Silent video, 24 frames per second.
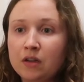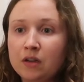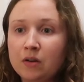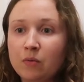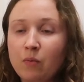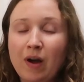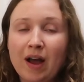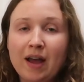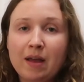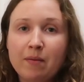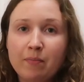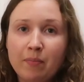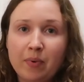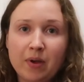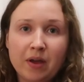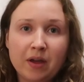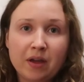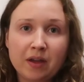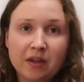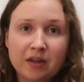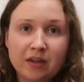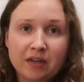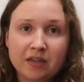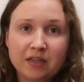white
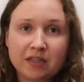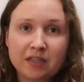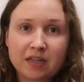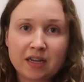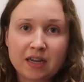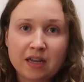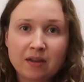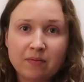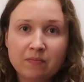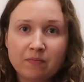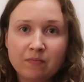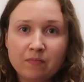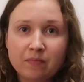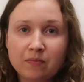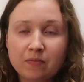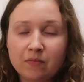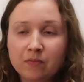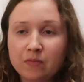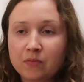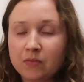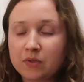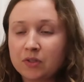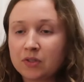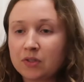Burgundy.
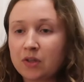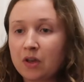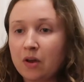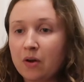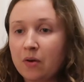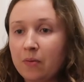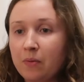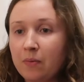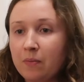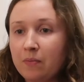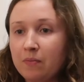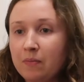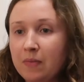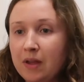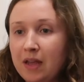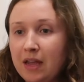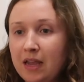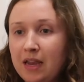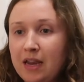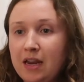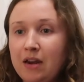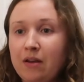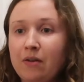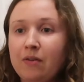So,
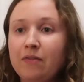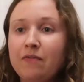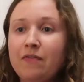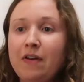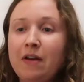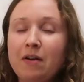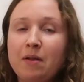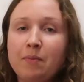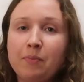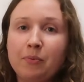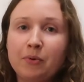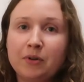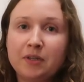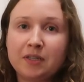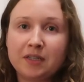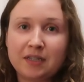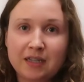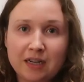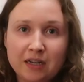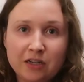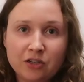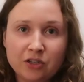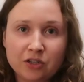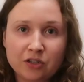you know, very
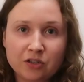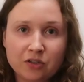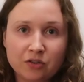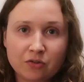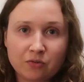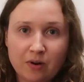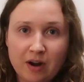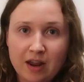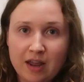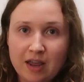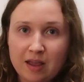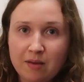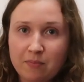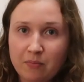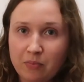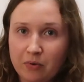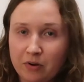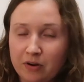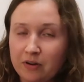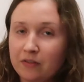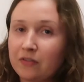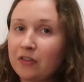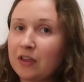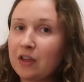prestigious grape,
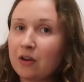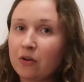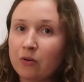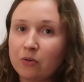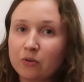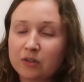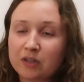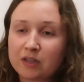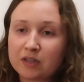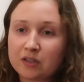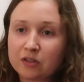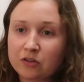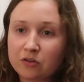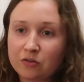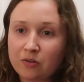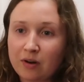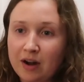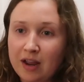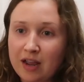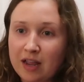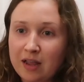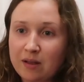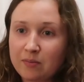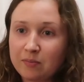one of the oldest
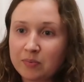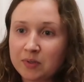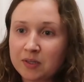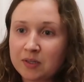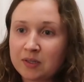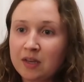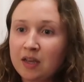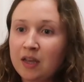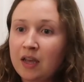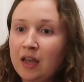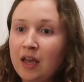grapes,